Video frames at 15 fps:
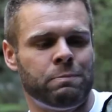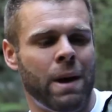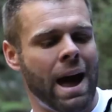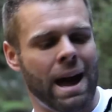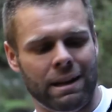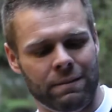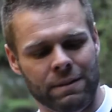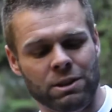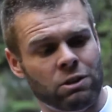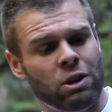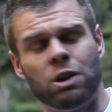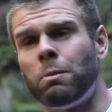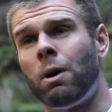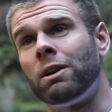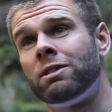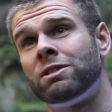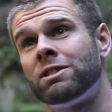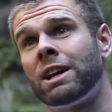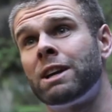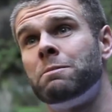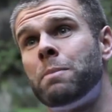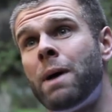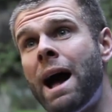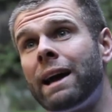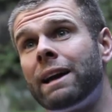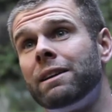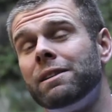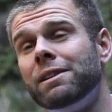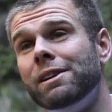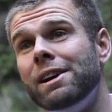pack. This is only my second pack.
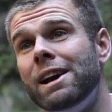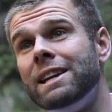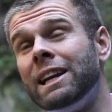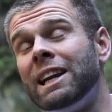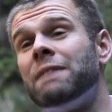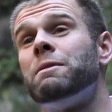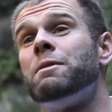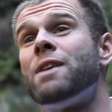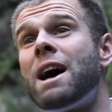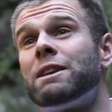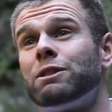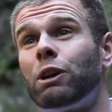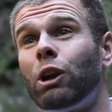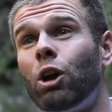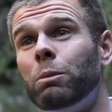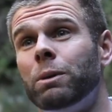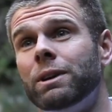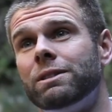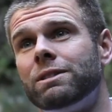And 11,000 kilometers,